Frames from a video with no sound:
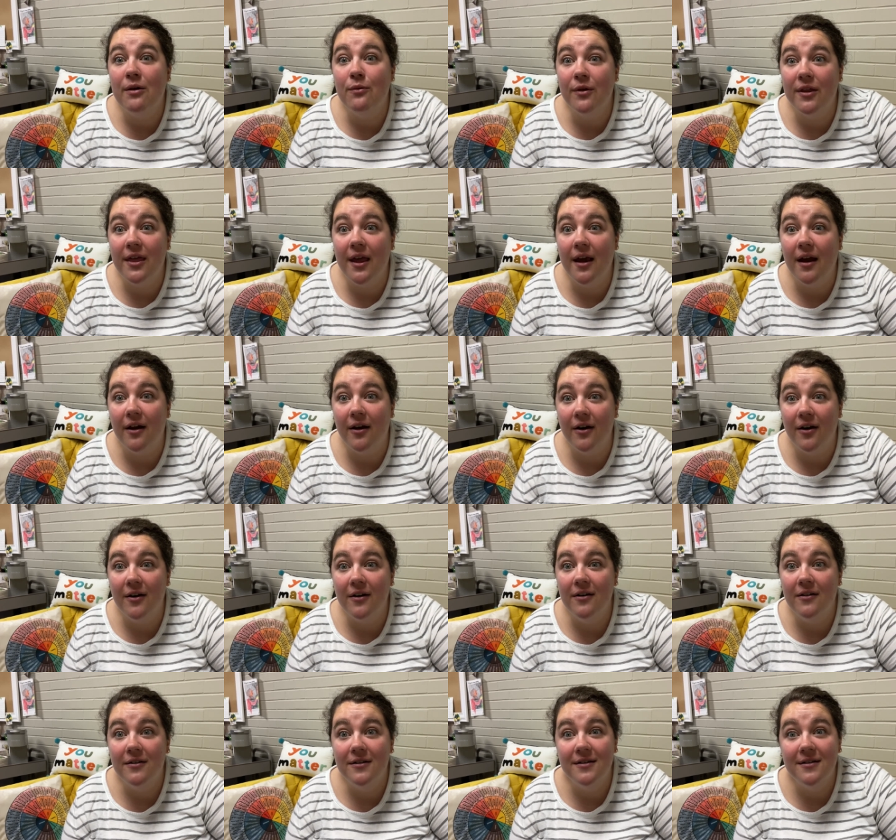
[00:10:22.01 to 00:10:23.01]
with hair.
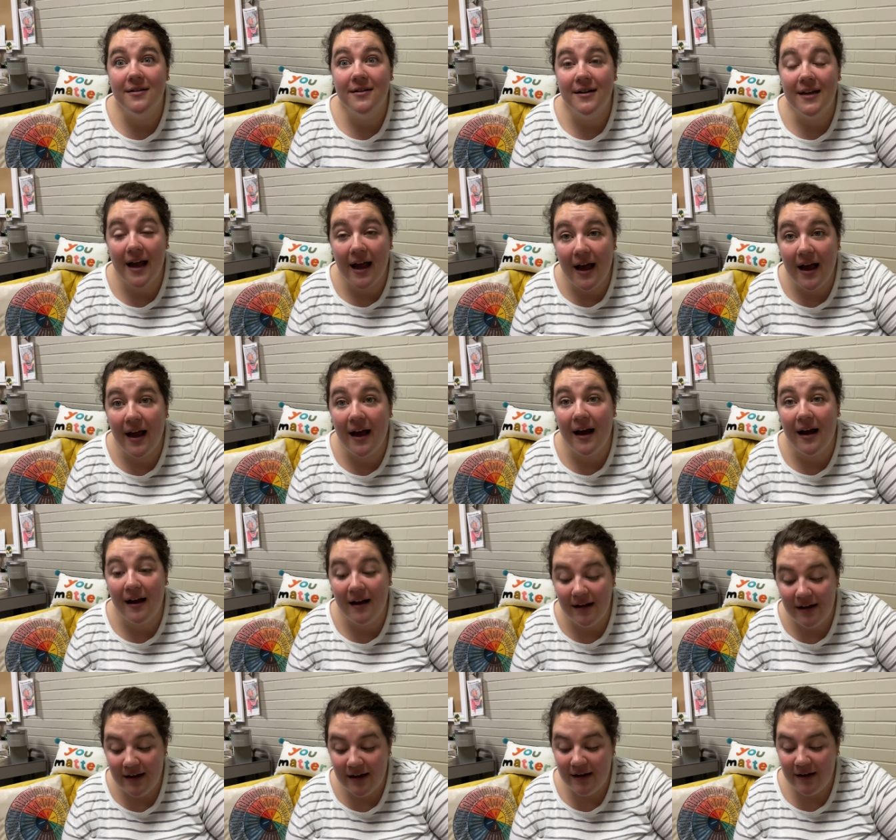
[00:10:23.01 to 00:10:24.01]
Yeah,
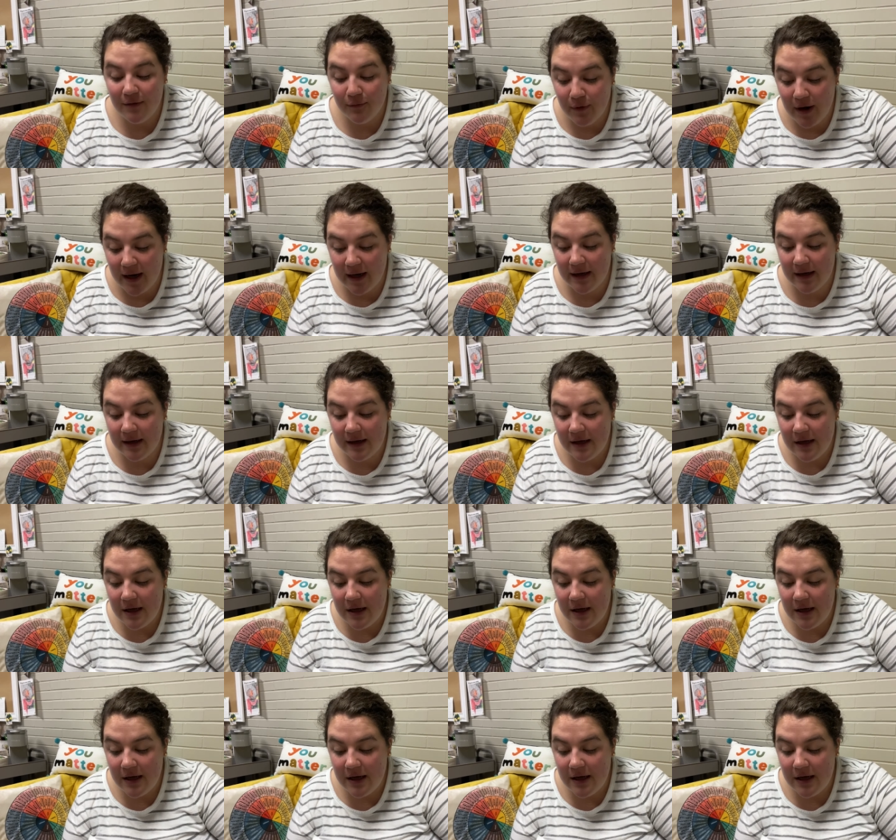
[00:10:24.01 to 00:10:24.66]
right.